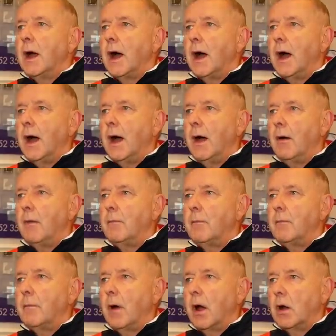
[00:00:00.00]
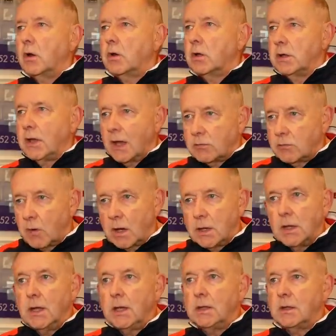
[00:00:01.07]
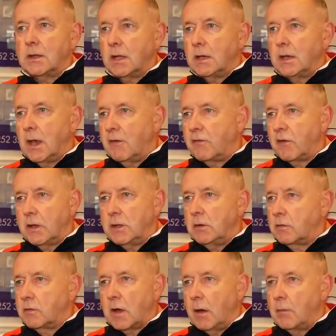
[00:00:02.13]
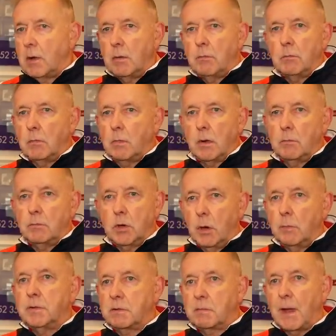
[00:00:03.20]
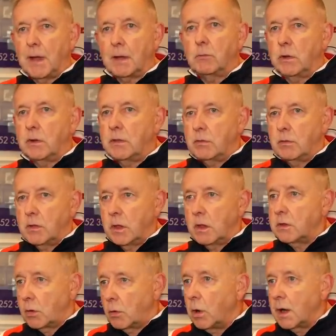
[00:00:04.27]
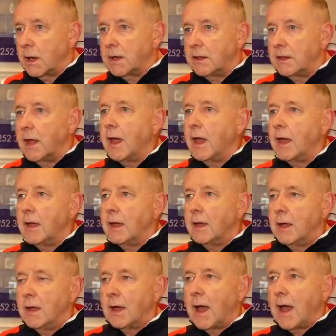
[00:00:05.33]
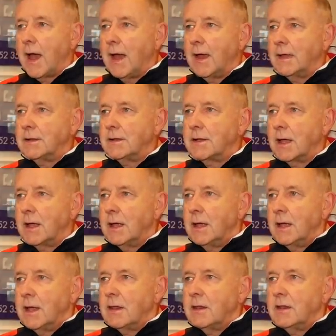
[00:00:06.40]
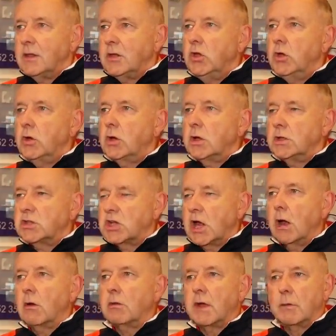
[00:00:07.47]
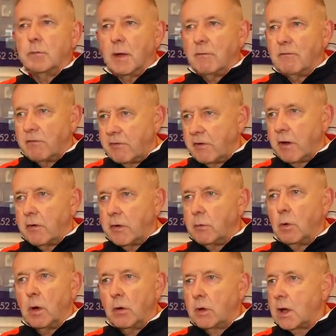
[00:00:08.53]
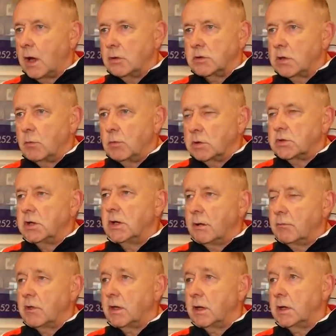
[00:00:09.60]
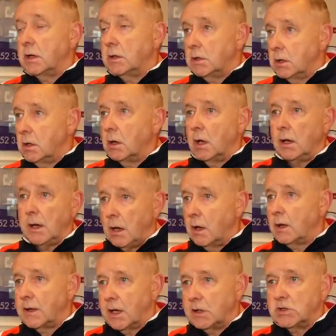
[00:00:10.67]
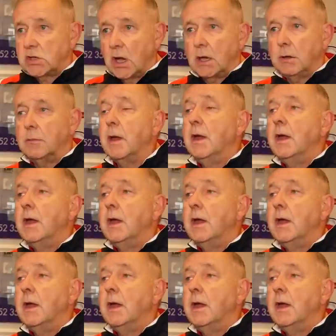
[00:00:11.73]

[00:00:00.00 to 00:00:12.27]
I look at the under 18s in the FA Youth Cup, I'm gobsmacked with the quality there. And you can tell they've been very well coached. I'm watching them thinking, yeah, I like that shape.